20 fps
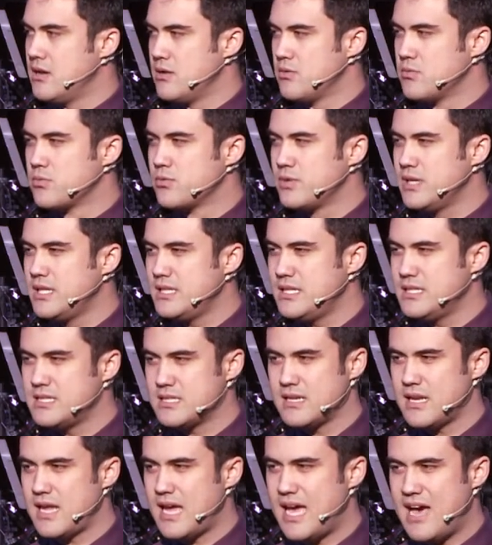really
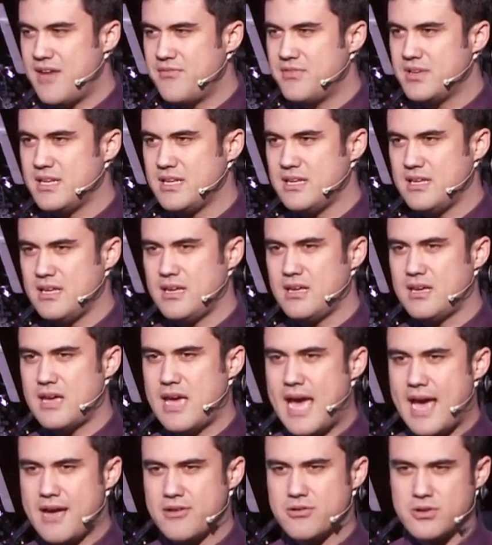didn't have any
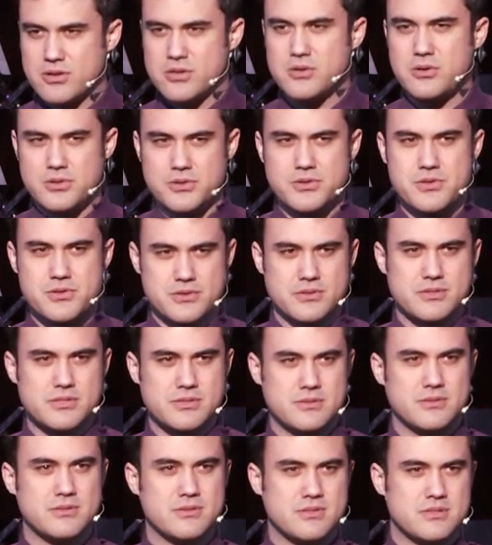agriculture
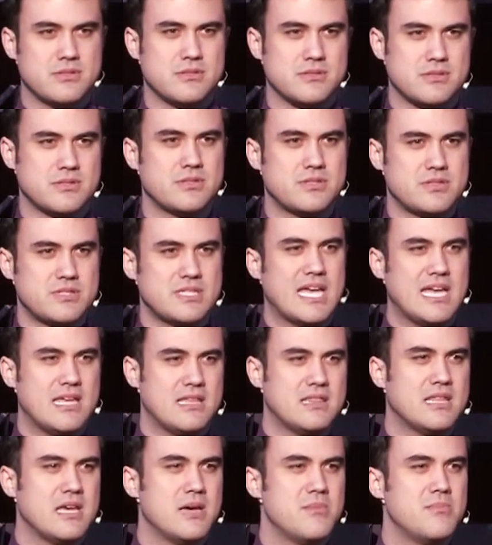to
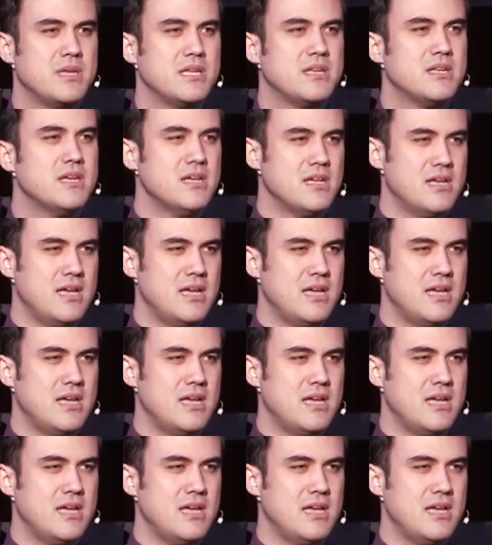sustain them,